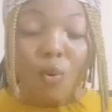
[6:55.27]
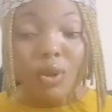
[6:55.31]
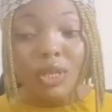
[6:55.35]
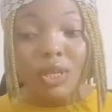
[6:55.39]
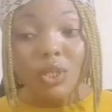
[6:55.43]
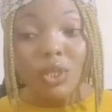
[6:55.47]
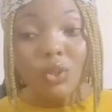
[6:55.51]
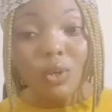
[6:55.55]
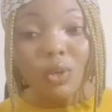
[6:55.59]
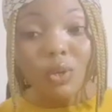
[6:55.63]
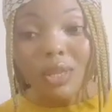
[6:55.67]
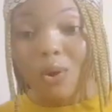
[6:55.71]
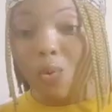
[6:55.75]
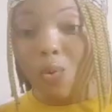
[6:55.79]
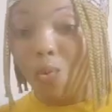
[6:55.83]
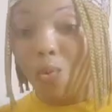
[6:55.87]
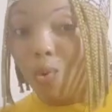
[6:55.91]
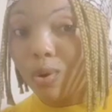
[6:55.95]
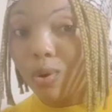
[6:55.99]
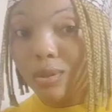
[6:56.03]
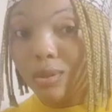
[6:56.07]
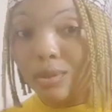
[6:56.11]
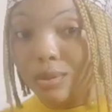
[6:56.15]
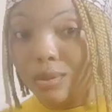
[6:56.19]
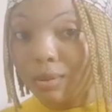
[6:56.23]
These other
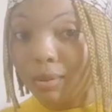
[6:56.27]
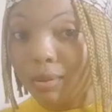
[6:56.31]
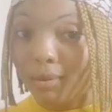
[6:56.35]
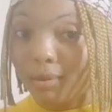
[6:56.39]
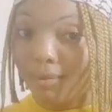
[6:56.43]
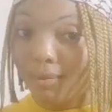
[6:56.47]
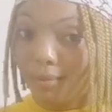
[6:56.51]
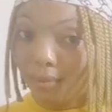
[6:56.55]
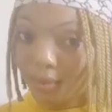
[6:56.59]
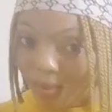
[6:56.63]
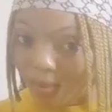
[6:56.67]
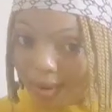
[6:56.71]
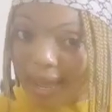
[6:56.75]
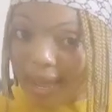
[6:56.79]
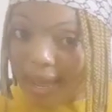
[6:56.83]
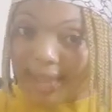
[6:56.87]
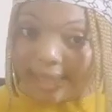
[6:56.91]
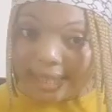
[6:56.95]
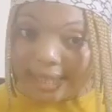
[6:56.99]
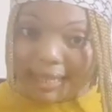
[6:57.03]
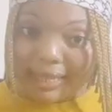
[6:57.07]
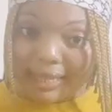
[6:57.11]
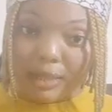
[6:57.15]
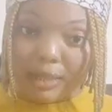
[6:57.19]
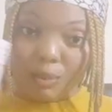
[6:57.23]
ones
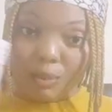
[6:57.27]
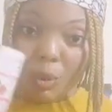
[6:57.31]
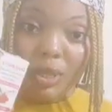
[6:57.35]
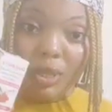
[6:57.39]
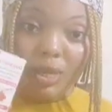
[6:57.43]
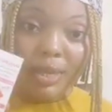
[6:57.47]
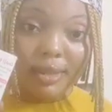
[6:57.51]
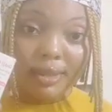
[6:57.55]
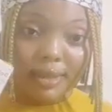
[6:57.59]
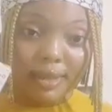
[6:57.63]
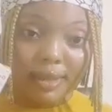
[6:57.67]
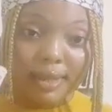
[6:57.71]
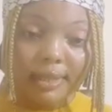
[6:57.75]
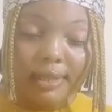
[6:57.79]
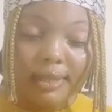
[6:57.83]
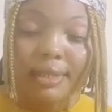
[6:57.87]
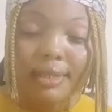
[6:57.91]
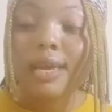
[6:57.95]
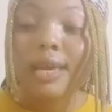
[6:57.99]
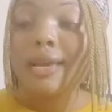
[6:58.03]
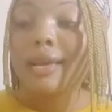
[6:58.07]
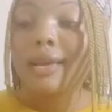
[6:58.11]
lightens more than this.